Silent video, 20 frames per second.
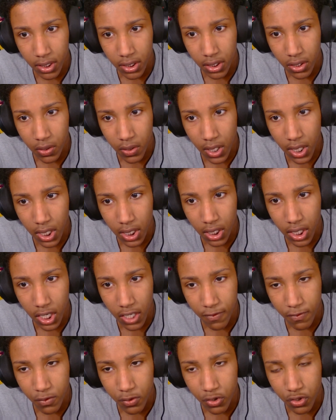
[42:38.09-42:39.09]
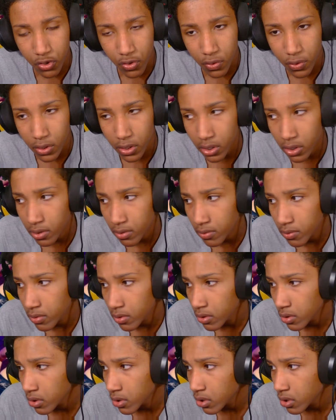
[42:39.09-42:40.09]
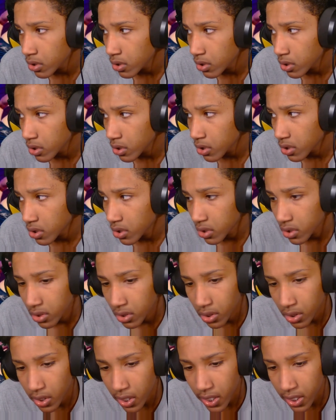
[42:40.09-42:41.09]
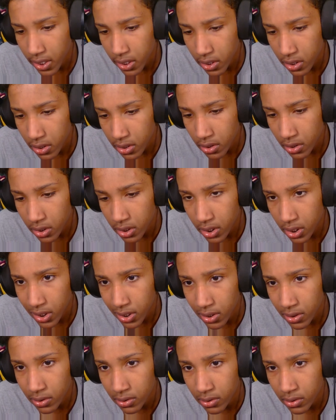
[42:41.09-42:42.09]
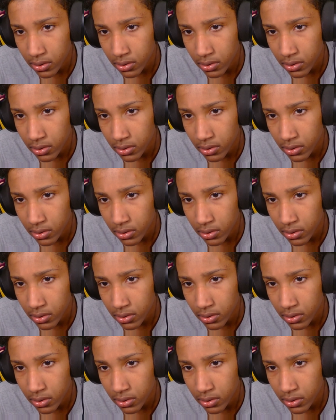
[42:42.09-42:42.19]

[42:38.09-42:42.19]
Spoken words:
to cry live on stream. The lag is good now.